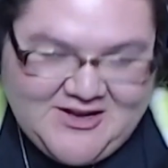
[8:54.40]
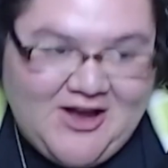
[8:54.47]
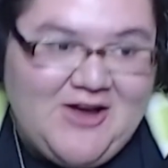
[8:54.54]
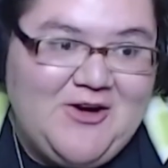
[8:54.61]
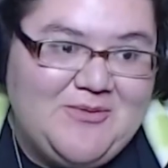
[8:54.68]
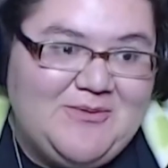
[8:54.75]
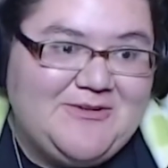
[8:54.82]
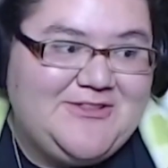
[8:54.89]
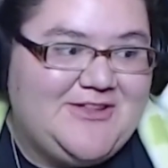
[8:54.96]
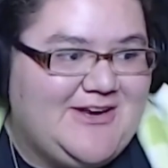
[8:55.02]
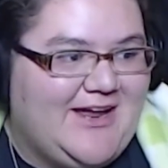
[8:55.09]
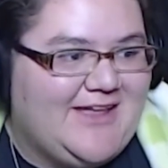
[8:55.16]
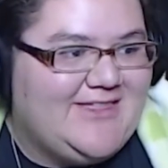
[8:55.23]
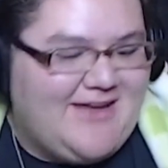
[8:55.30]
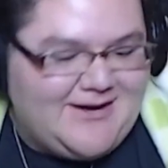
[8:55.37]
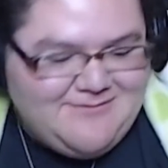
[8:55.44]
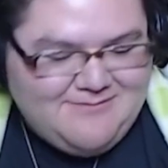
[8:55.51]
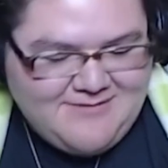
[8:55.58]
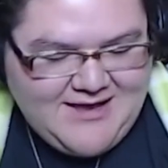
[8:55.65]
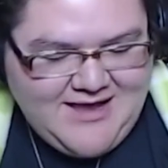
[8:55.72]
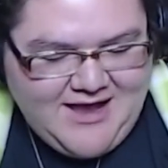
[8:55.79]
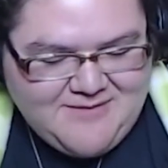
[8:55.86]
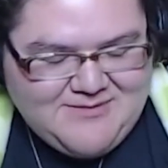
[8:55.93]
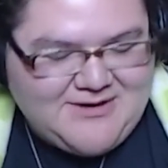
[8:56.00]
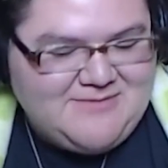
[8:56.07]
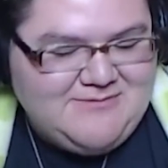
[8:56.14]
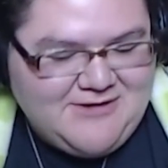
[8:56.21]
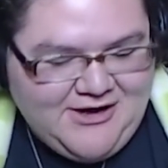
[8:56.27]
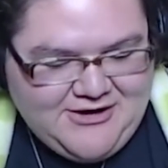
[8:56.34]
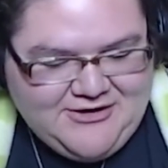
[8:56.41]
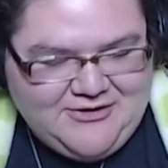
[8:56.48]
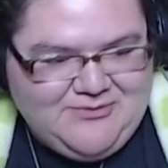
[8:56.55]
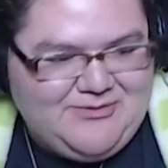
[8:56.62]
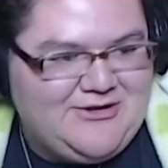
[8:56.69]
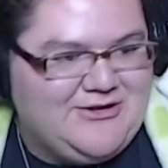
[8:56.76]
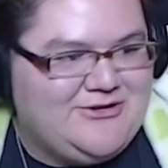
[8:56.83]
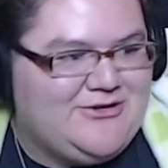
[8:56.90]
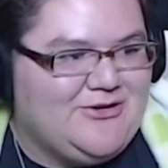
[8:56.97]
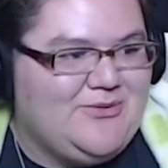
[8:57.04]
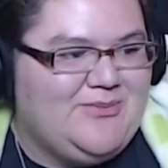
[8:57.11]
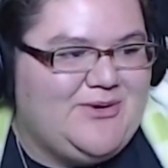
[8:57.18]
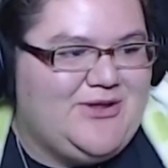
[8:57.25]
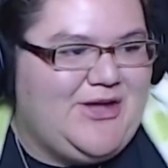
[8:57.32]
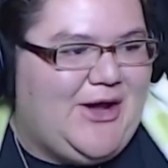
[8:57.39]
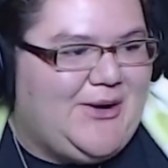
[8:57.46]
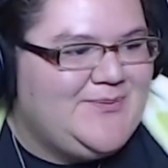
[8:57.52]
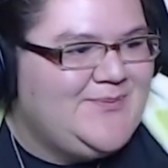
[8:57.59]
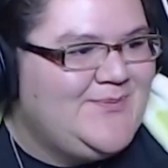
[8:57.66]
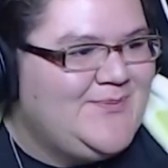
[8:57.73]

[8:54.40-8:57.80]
I almost did. I may have, but I'm not 100% sure, but yeah.